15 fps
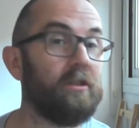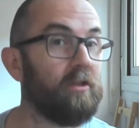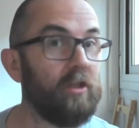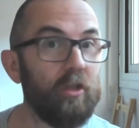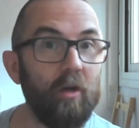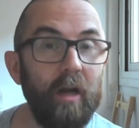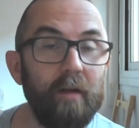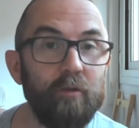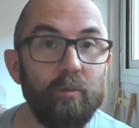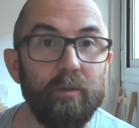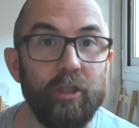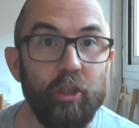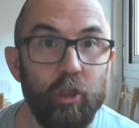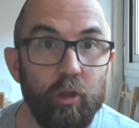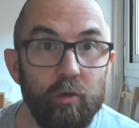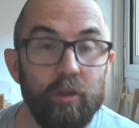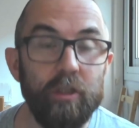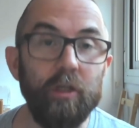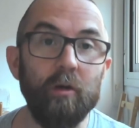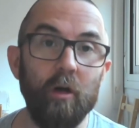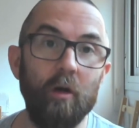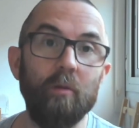So you don't have to
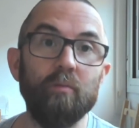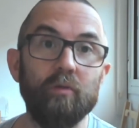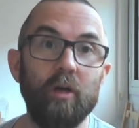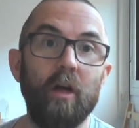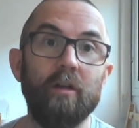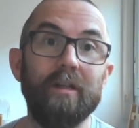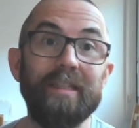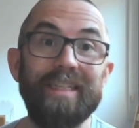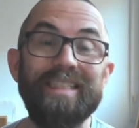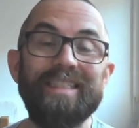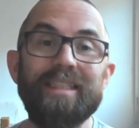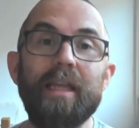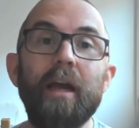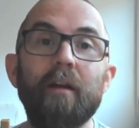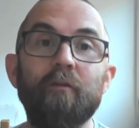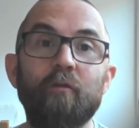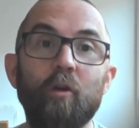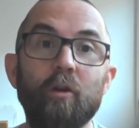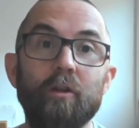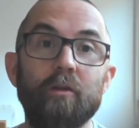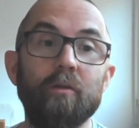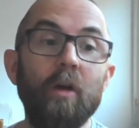produce your own product. It's there
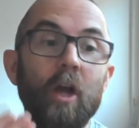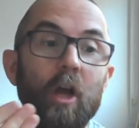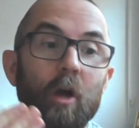for you.